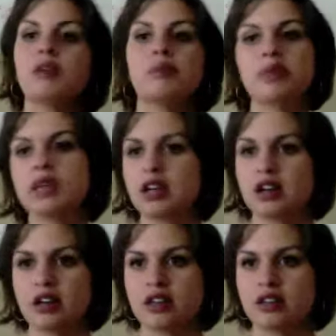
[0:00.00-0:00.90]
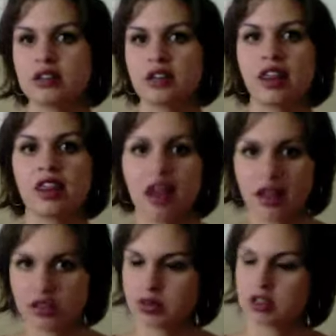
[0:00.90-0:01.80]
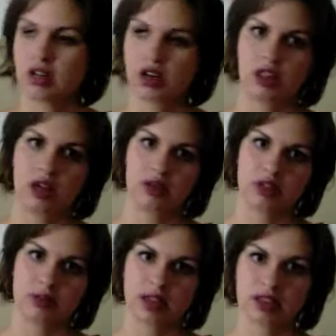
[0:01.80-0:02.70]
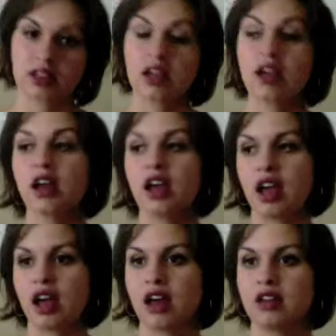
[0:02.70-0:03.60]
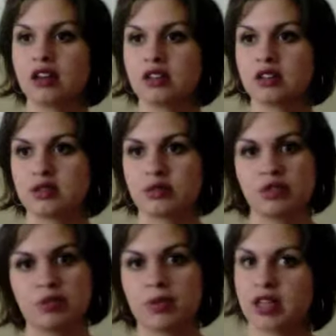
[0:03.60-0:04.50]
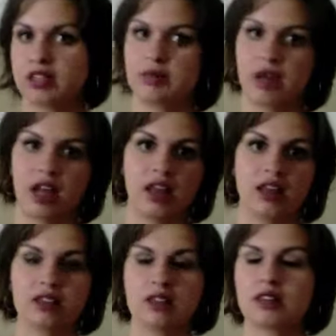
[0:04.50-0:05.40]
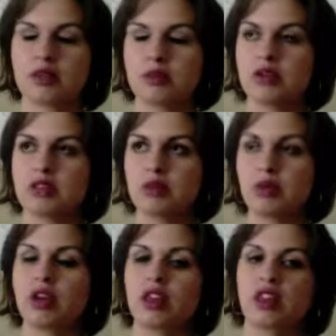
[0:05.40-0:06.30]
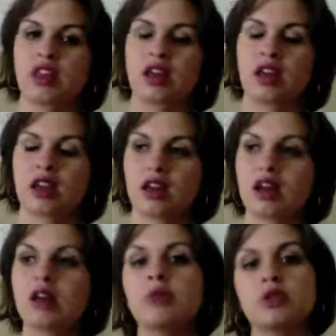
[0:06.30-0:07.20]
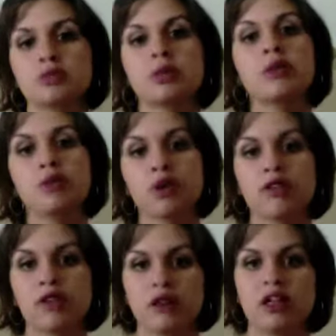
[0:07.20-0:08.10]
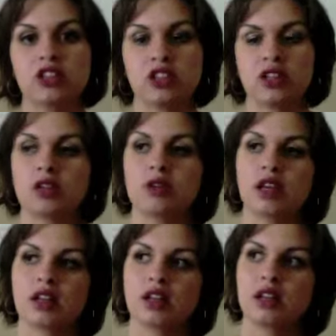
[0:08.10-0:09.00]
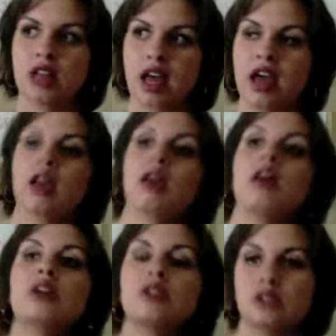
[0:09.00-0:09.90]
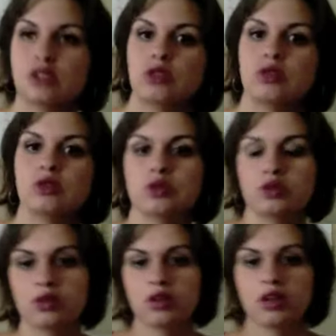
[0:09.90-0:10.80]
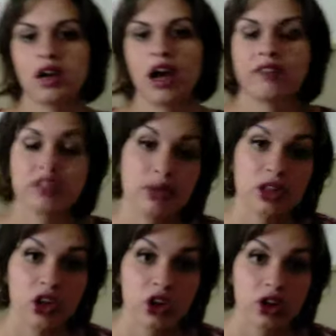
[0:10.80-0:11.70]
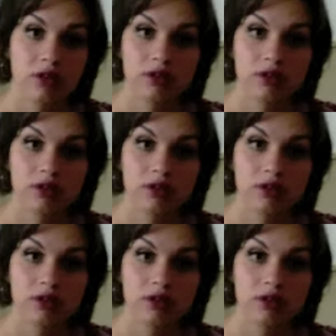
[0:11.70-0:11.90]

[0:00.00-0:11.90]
because that's what's going to earn their respect. And respect, man, that's the most important thing, most important foundation you can lay to have someone learn.